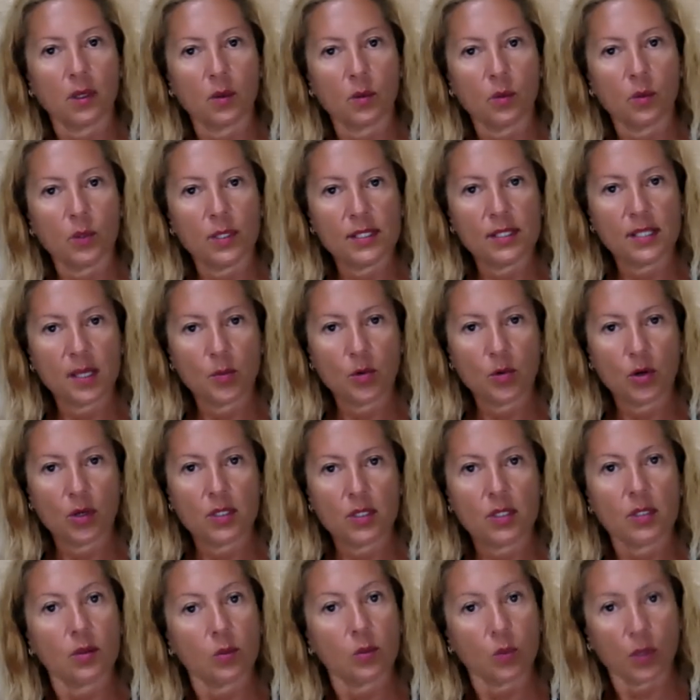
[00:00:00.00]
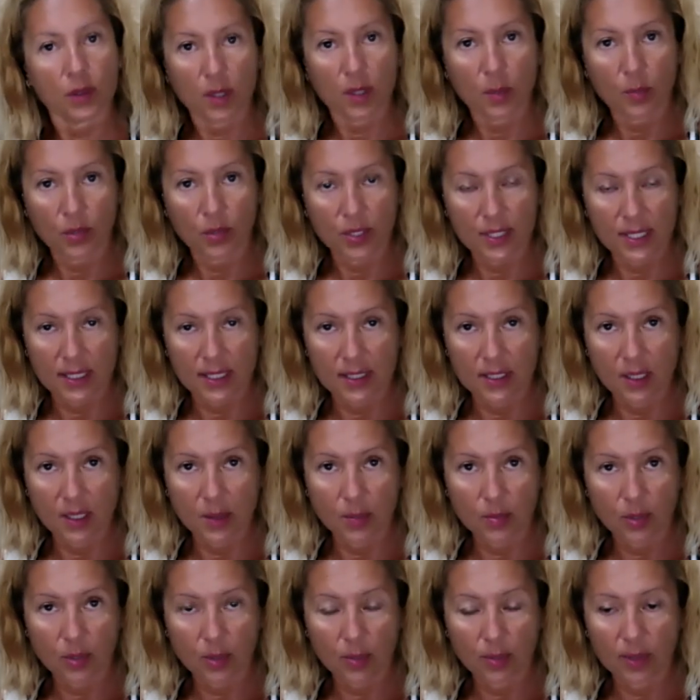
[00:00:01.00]
We summarize what the presenting
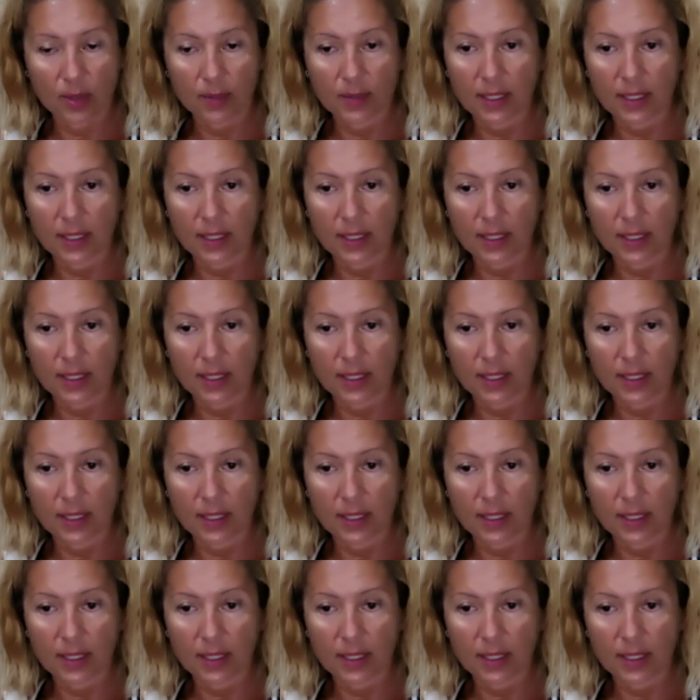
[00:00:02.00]
problem